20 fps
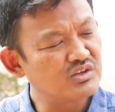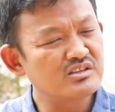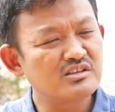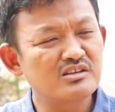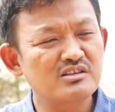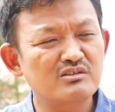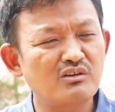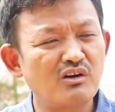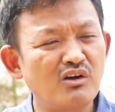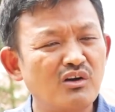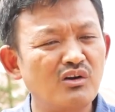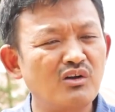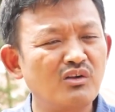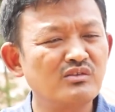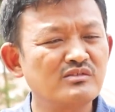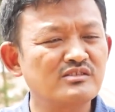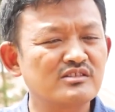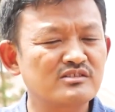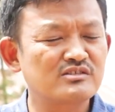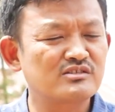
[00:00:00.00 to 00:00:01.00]
So it is
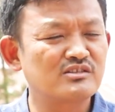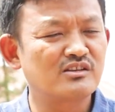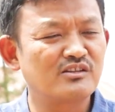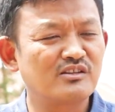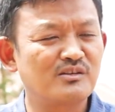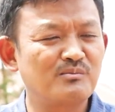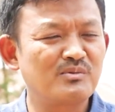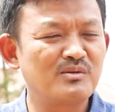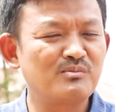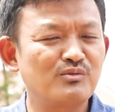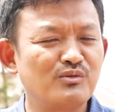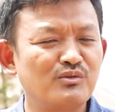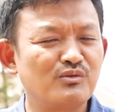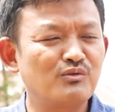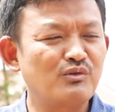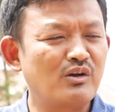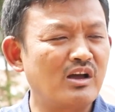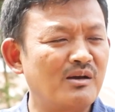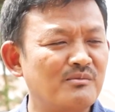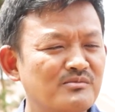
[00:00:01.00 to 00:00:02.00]
all just the people
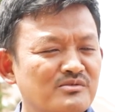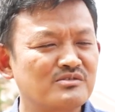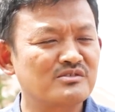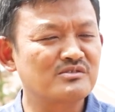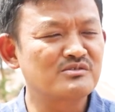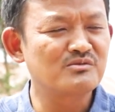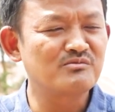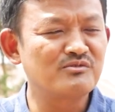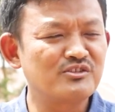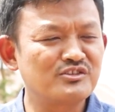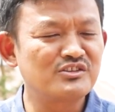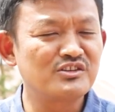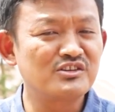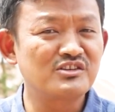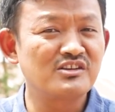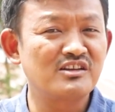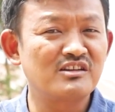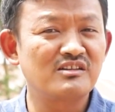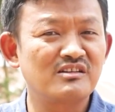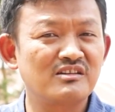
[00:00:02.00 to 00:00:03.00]
who comes to
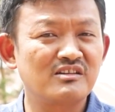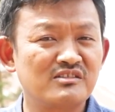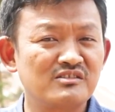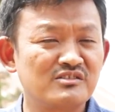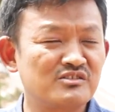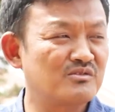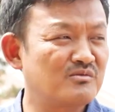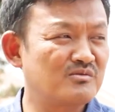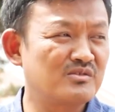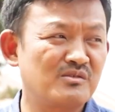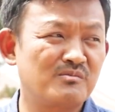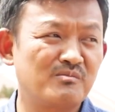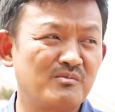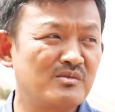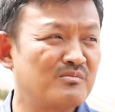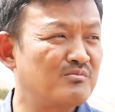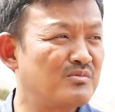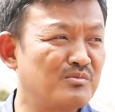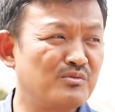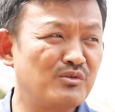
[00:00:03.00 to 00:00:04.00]
visit, and the
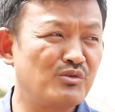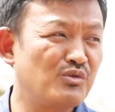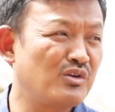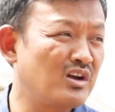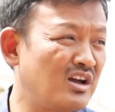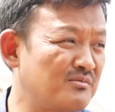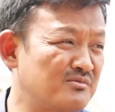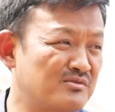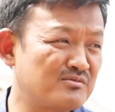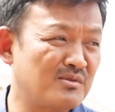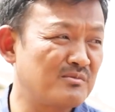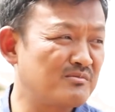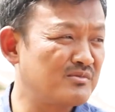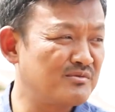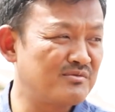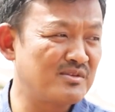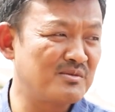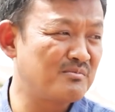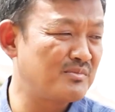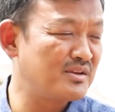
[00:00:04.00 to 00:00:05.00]
people who comes from
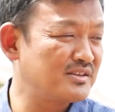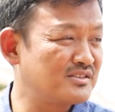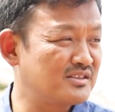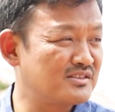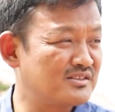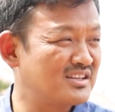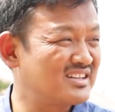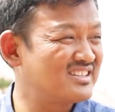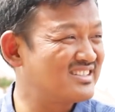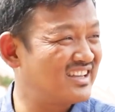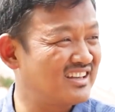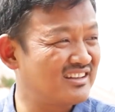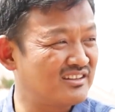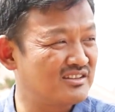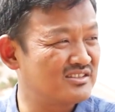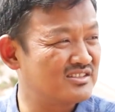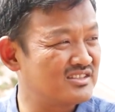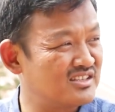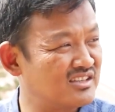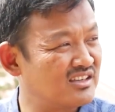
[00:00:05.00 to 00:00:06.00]
different places and take
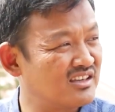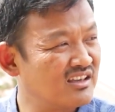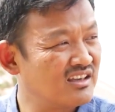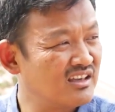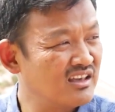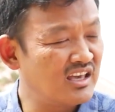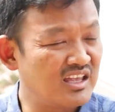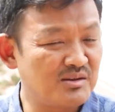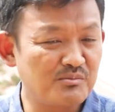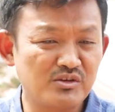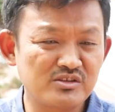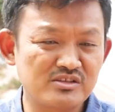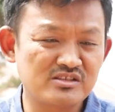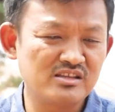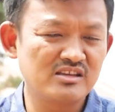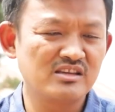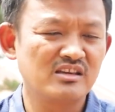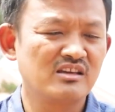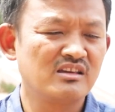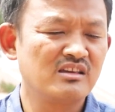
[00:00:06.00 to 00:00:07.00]
the tea.
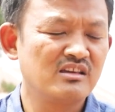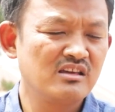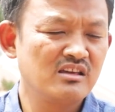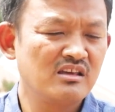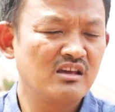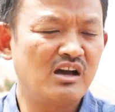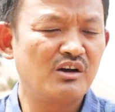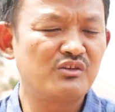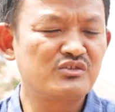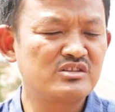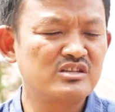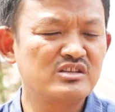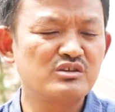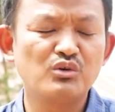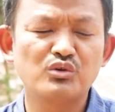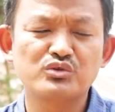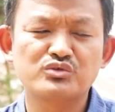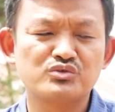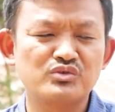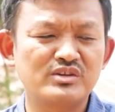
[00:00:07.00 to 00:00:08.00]
Mostly, our tea
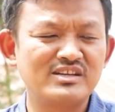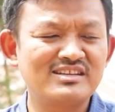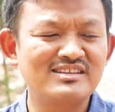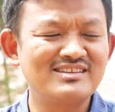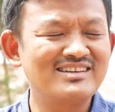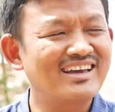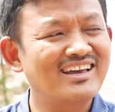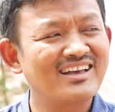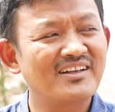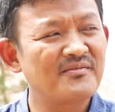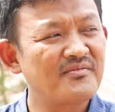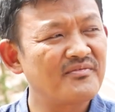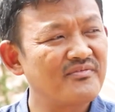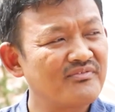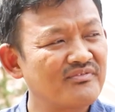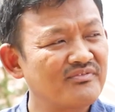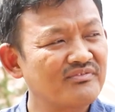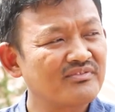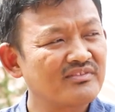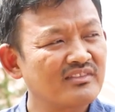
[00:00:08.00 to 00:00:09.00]
goes to India,
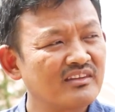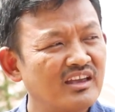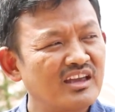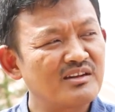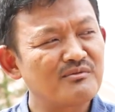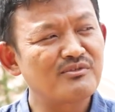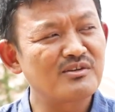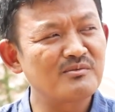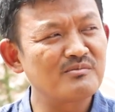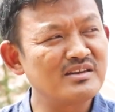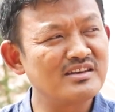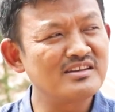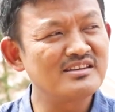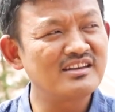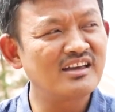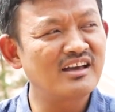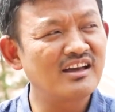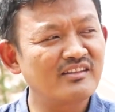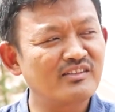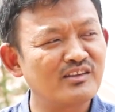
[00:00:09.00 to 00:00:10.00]
and from
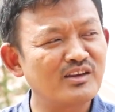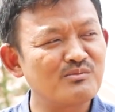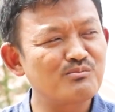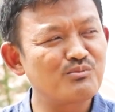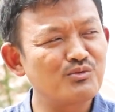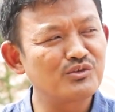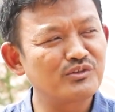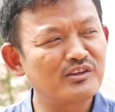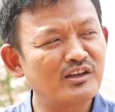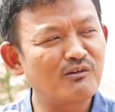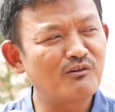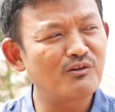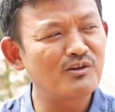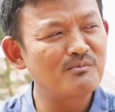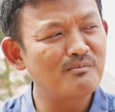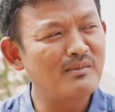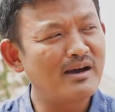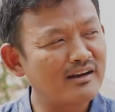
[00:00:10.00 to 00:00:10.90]
India they'll put their own